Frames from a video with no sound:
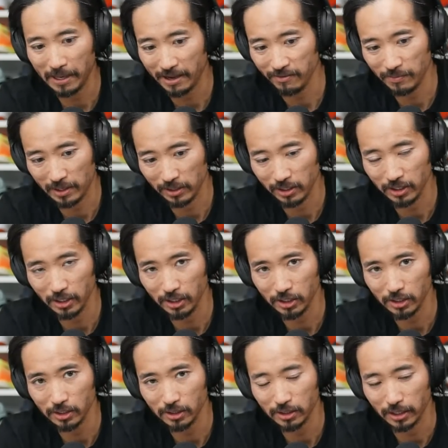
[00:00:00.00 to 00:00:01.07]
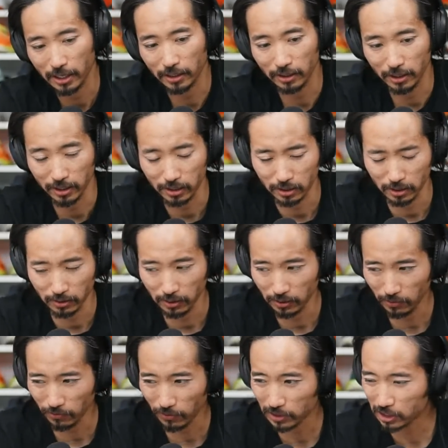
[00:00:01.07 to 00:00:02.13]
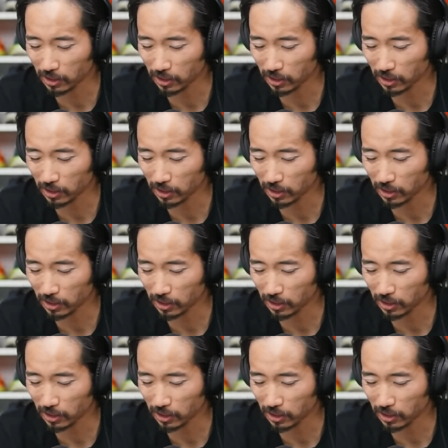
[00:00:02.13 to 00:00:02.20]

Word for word: pavement conditions and like for